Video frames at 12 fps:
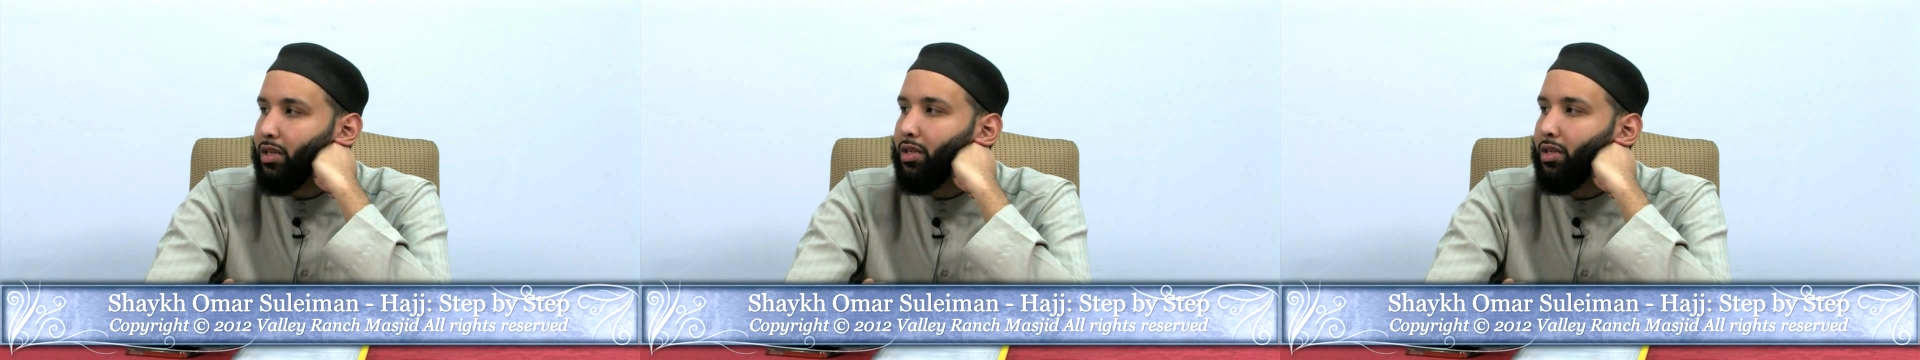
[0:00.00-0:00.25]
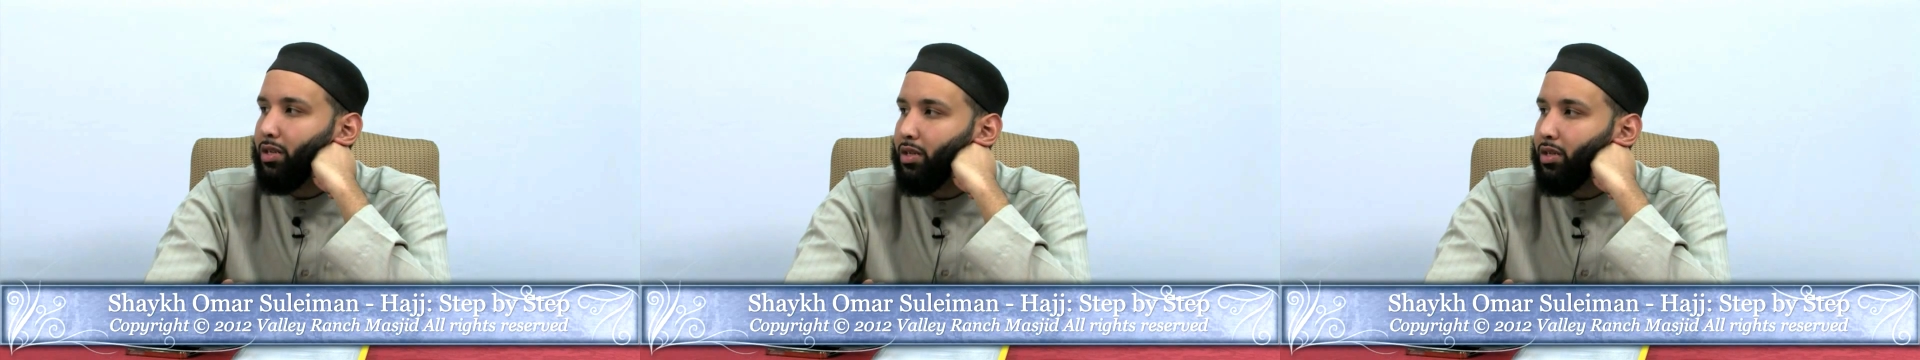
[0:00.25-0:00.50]

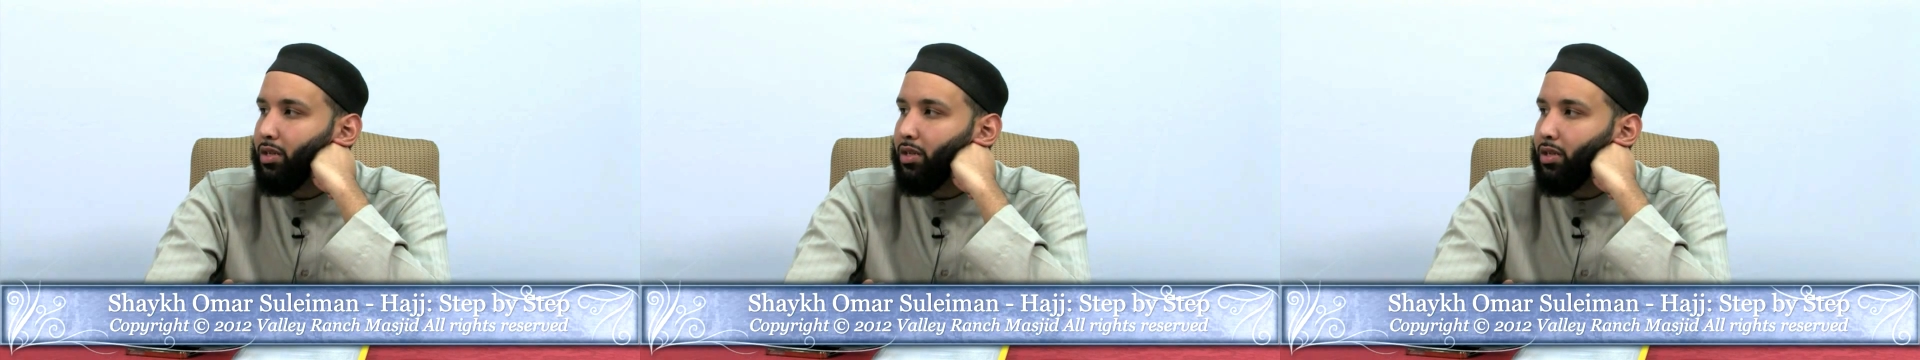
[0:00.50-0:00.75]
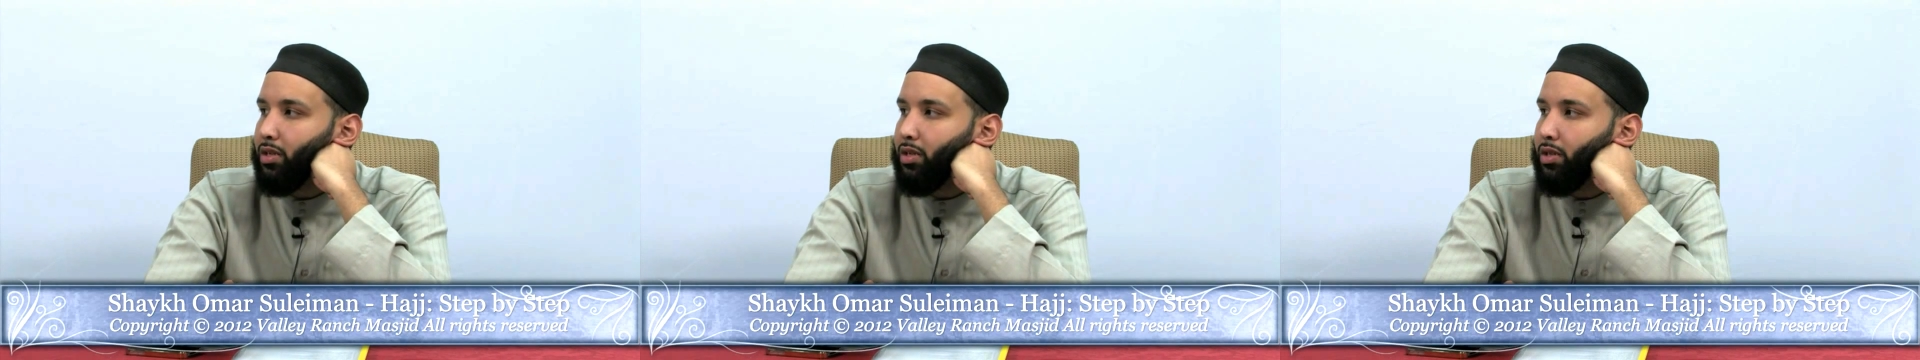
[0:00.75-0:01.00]
While
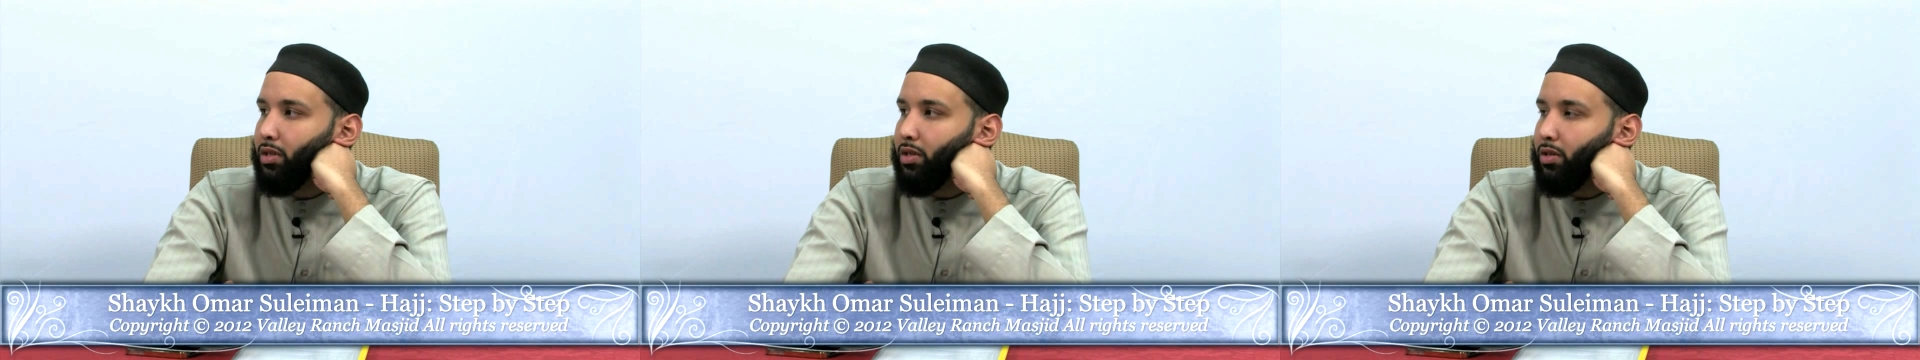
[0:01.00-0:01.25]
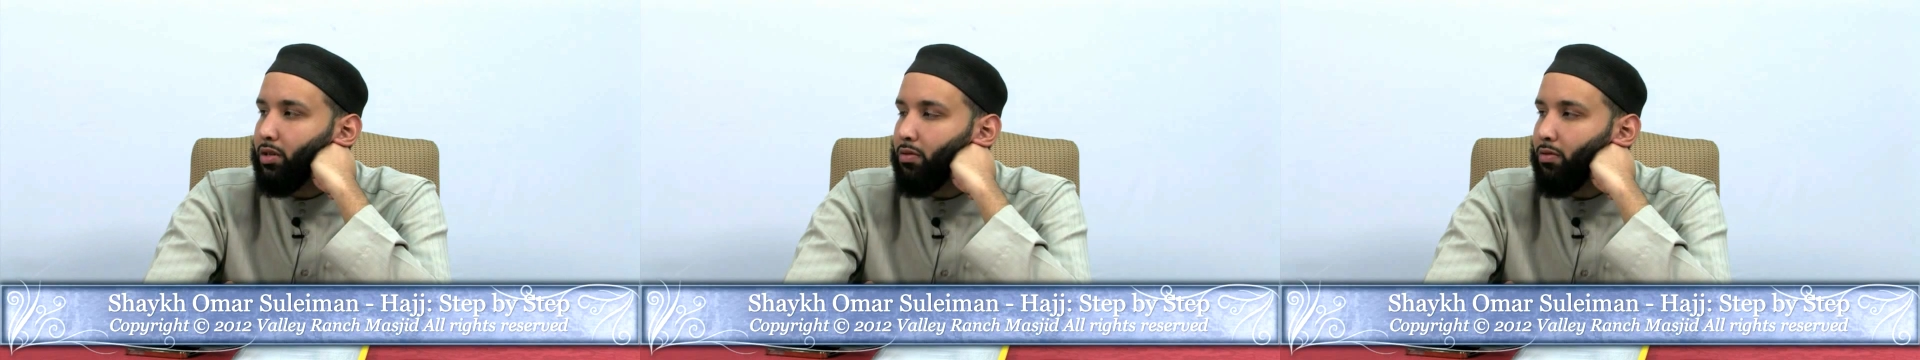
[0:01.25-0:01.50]
using
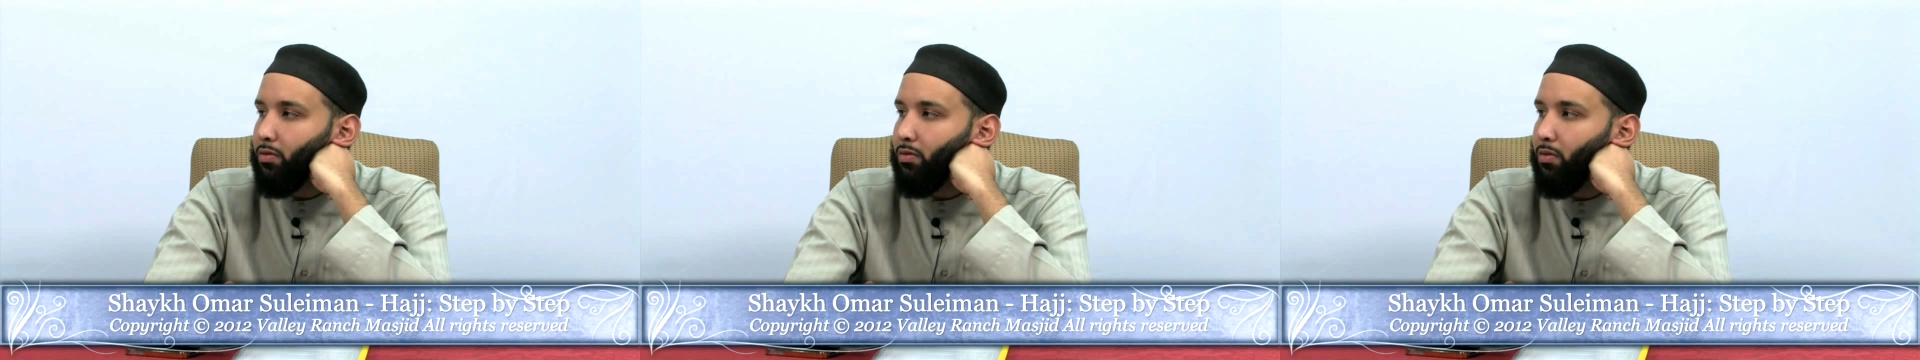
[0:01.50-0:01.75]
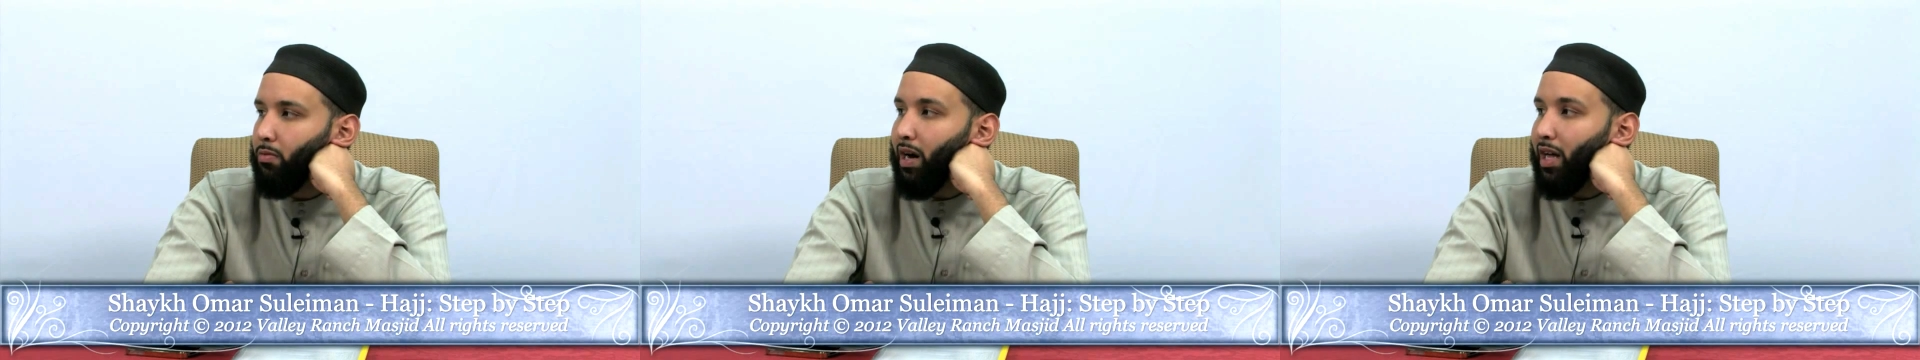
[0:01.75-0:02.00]
the...
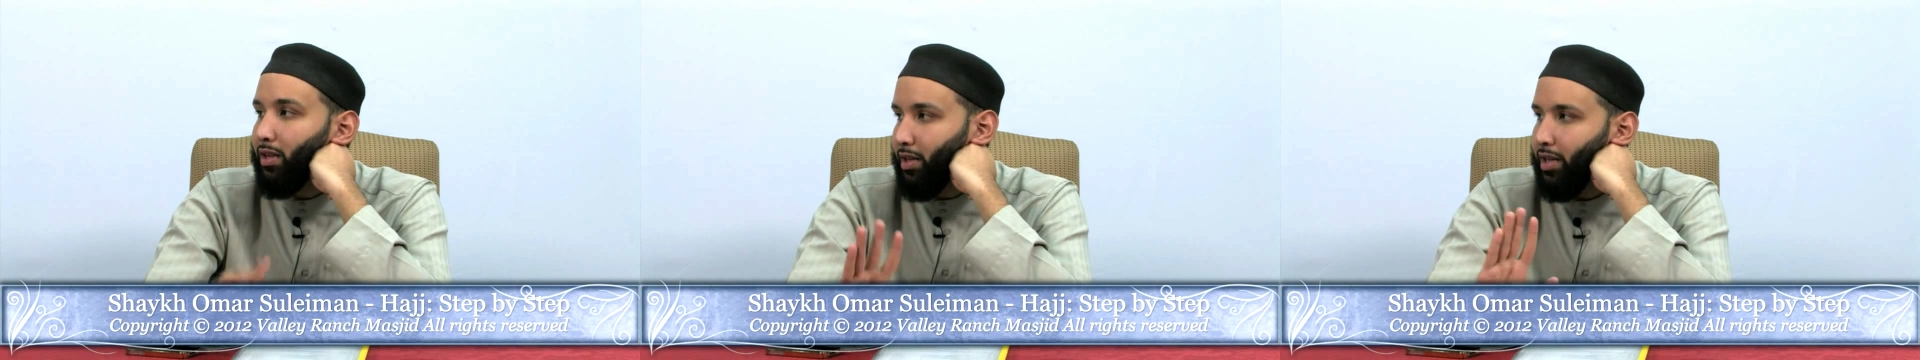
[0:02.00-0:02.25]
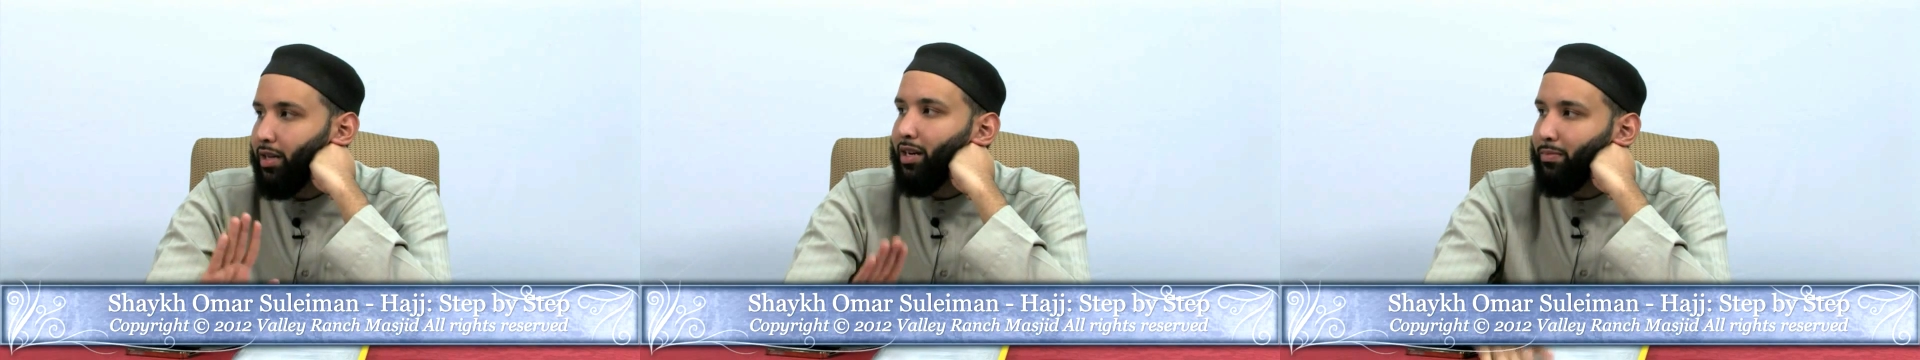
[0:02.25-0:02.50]
While in
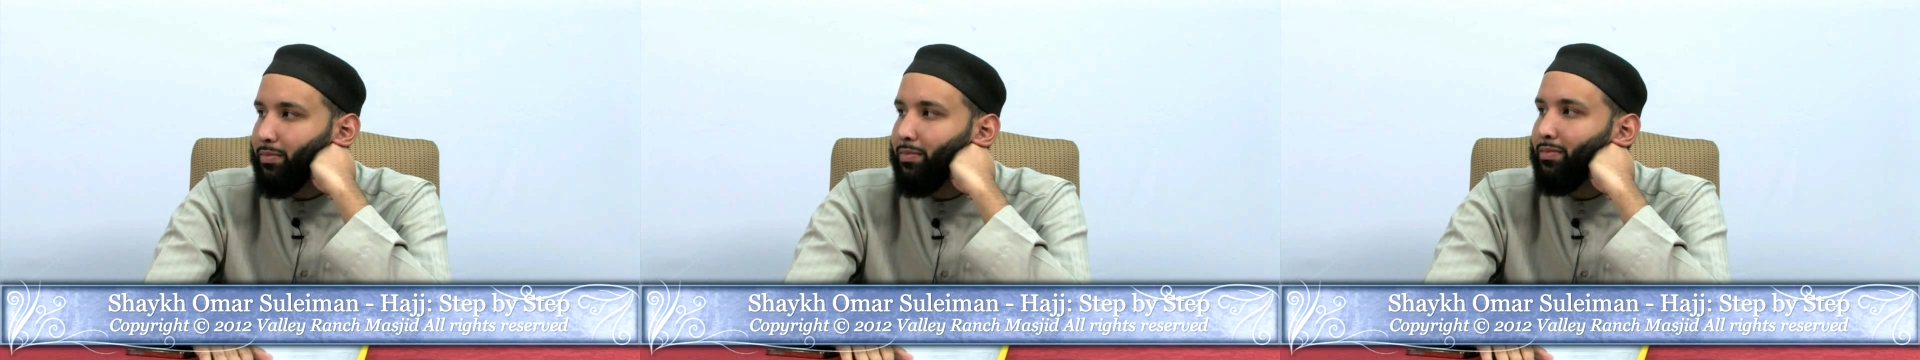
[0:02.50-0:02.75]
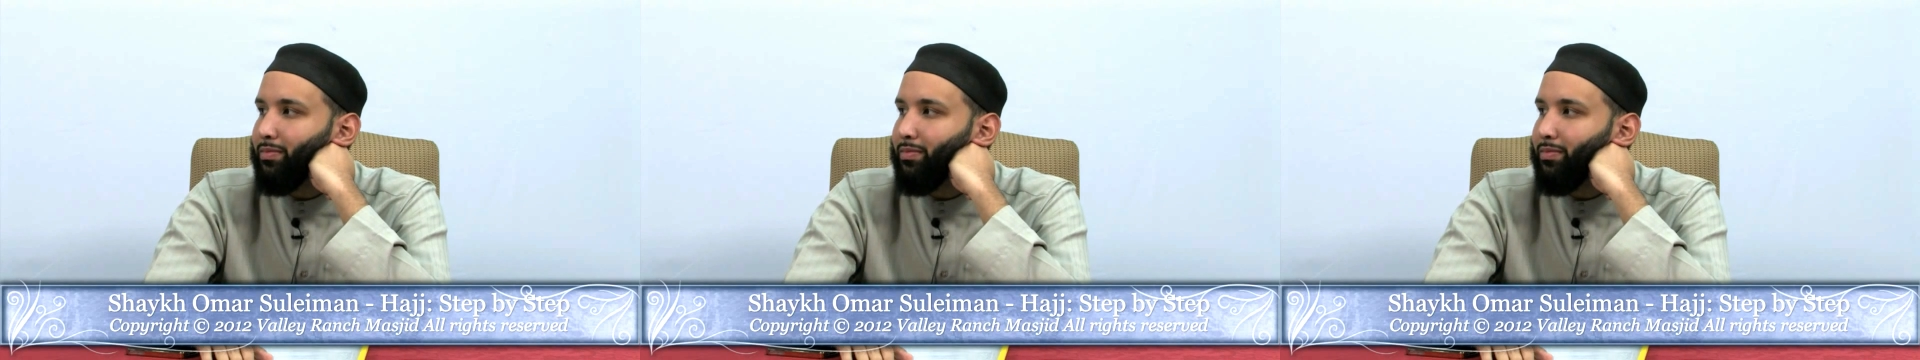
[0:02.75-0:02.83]
ihram.